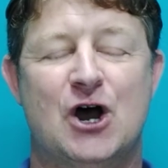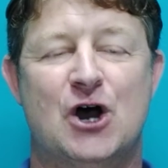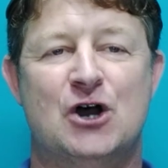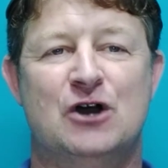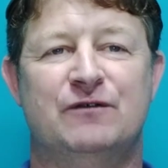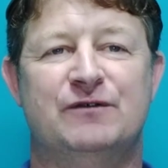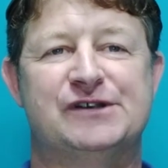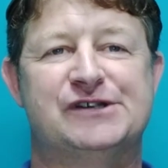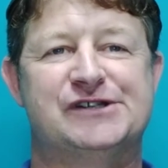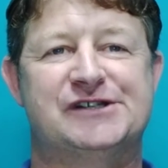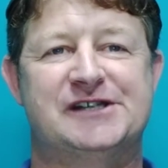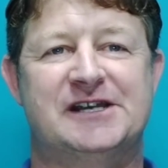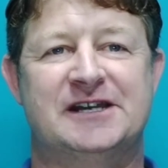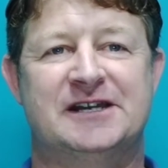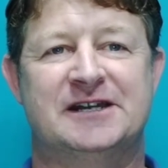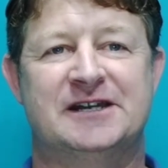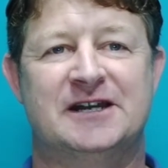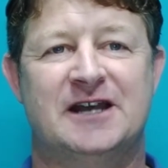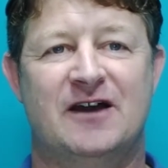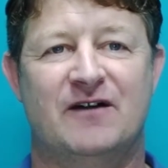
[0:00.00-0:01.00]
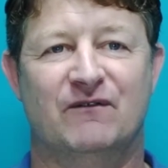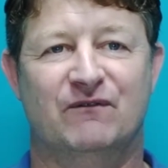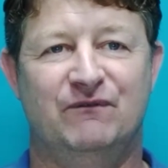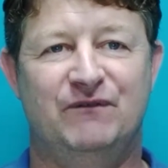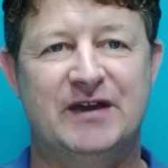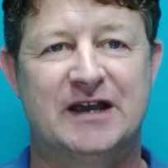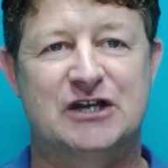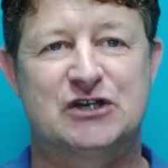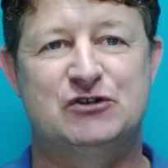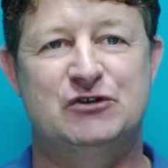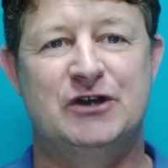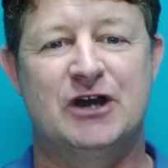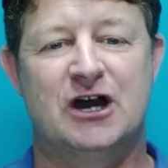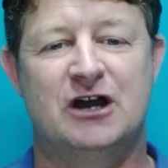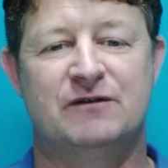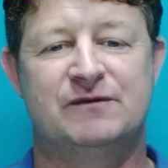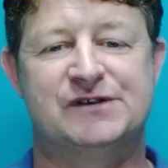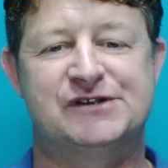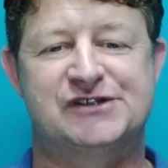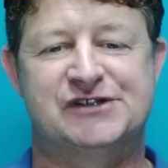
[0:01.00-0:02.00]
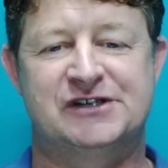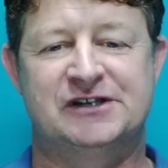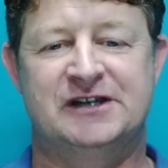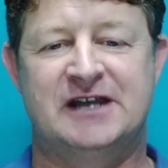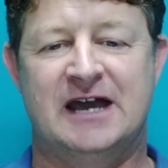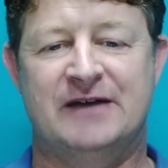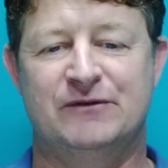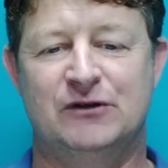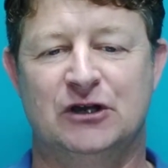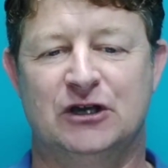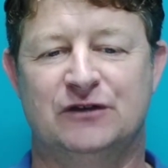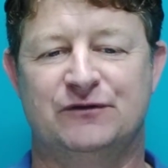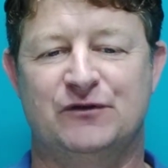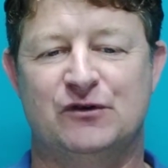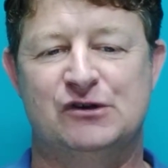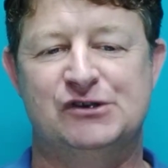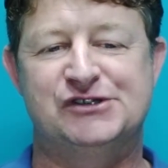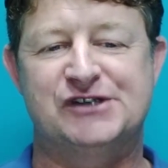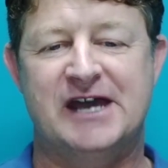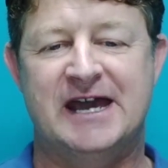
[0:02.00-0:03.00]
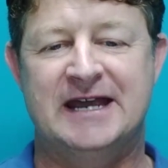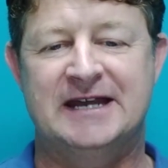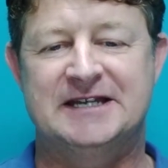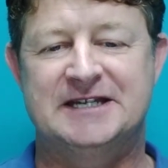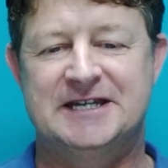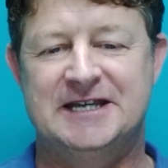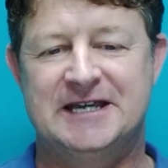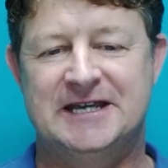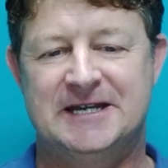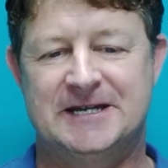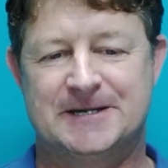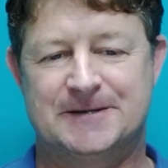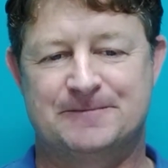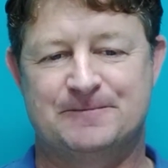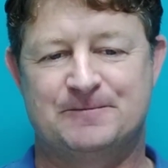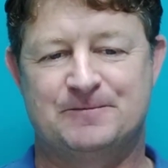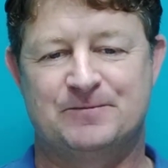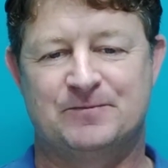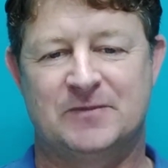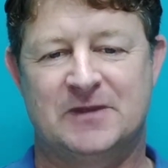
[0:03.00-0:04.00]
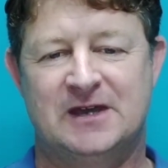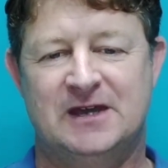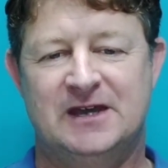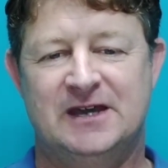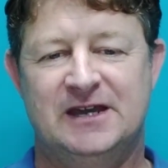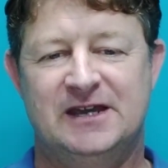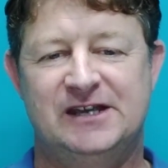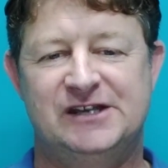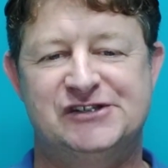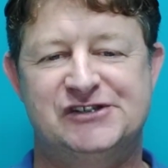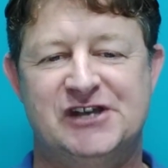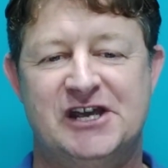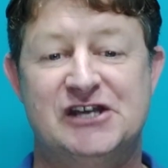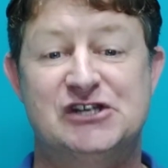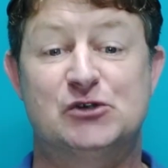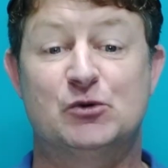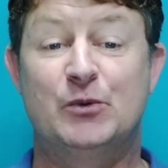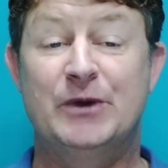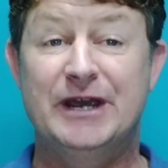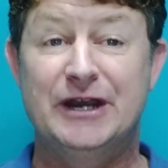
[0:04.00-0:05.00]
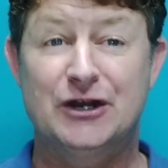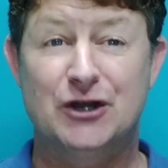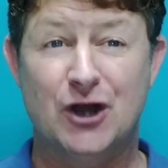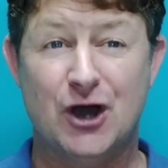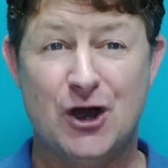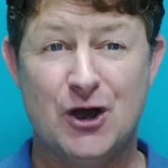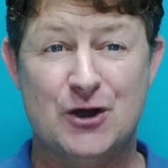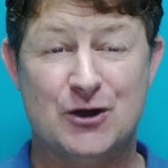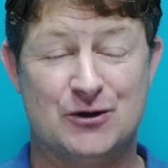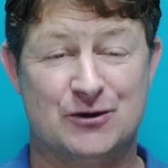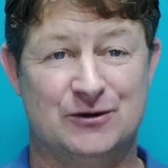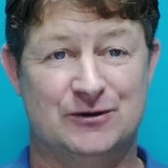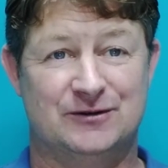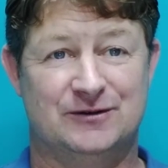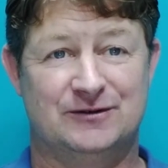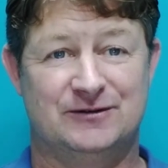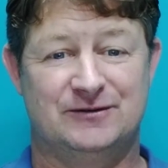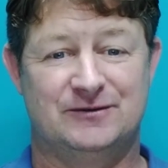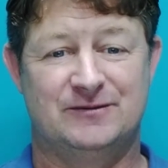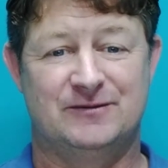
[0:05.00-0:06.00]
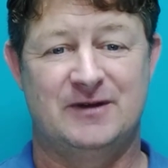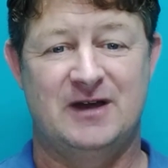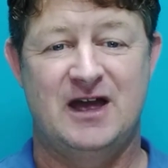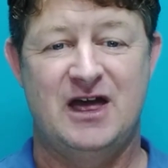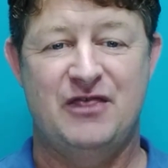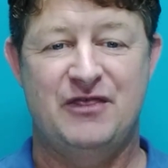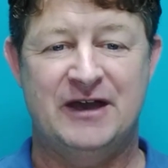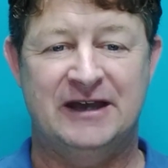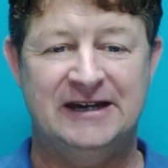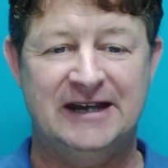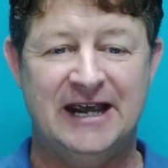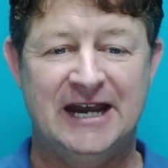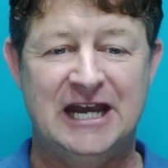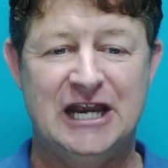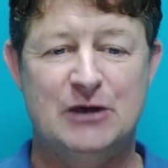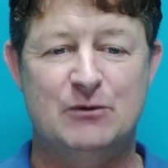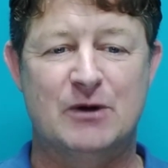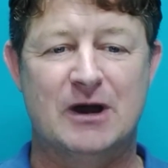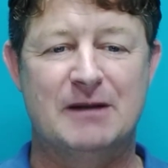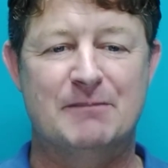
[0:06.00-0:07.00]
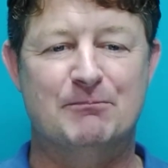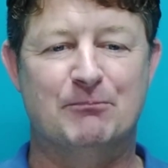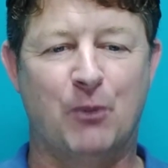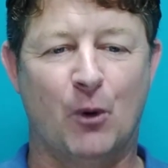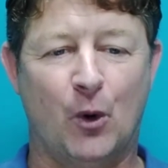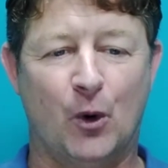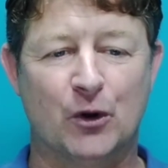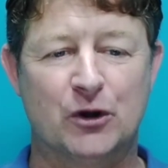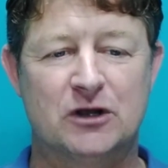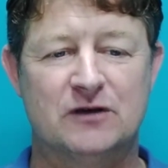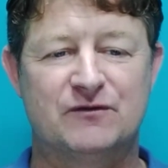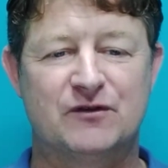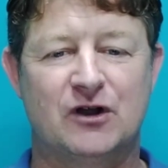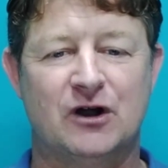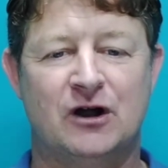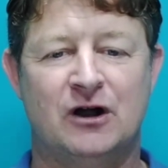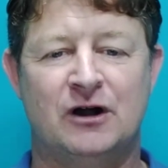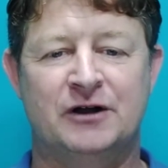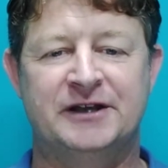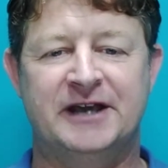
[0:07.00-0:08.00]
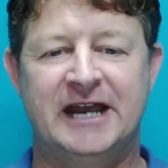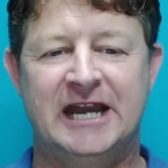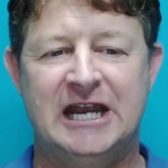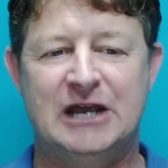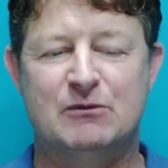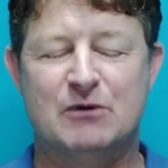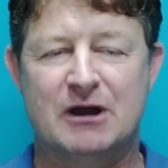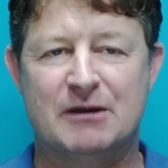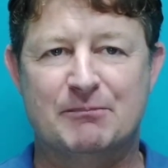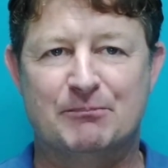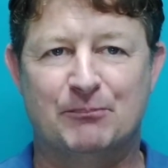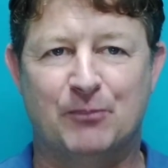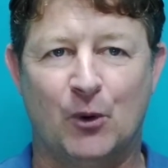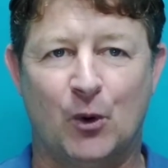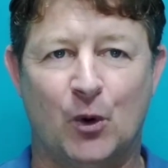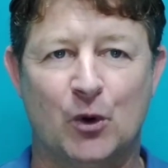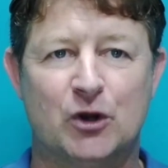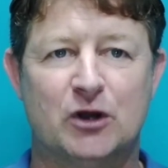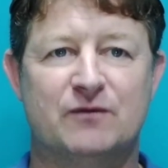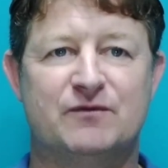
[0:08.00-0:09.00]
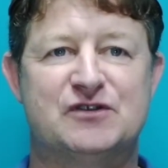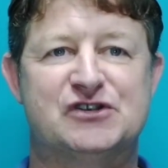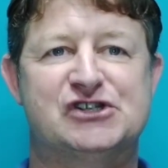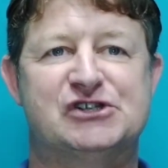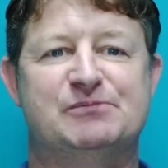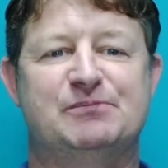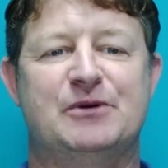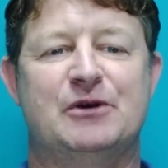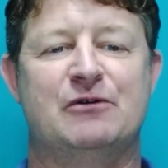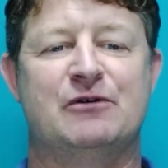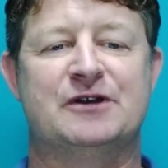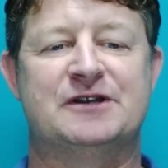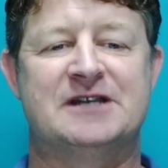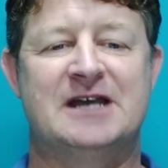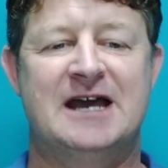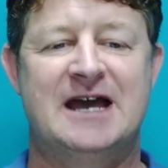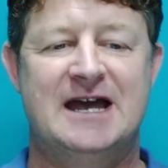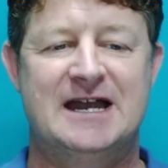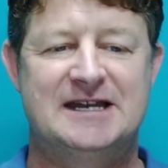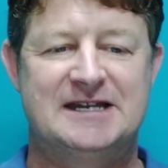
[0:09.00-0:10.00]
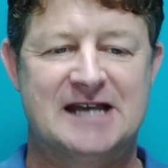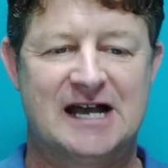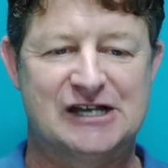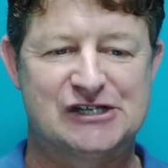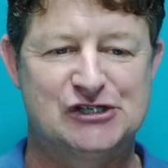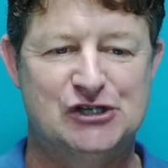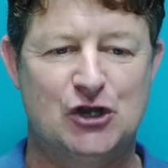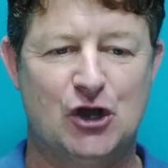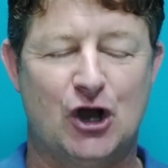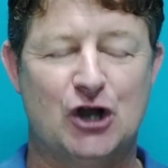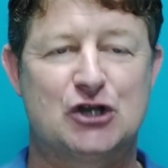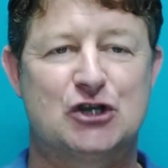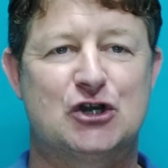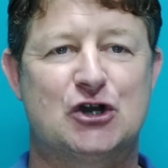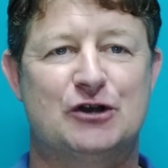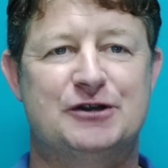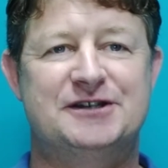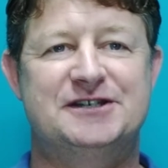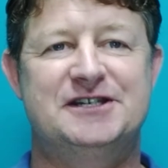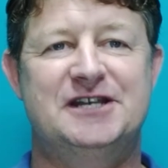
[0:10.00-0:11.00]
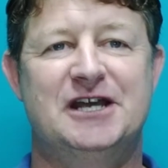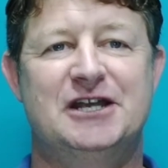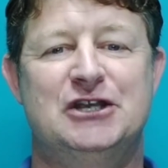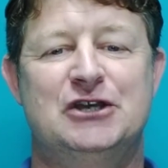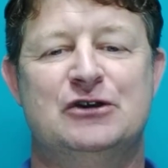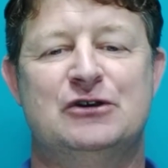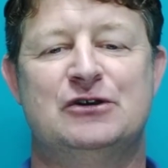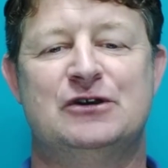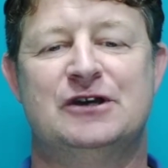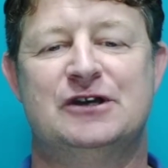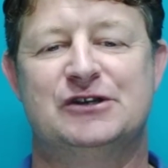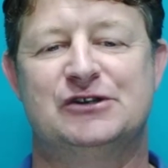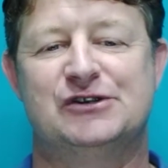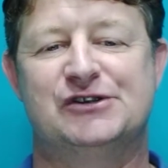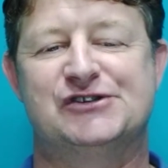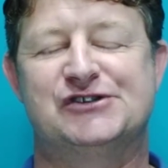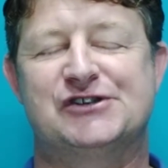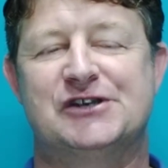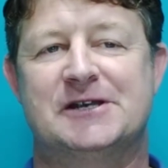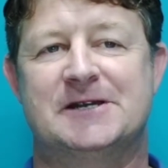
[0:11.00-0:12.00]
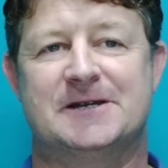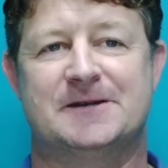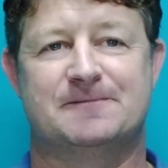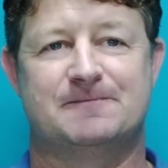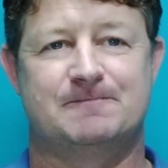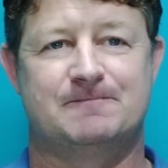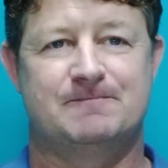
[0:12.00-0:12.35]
over sin. Victory over sin. Have a look at verse 18. He says, we know that anyone born of God, anyone born of the Spirit, does not continue to sin.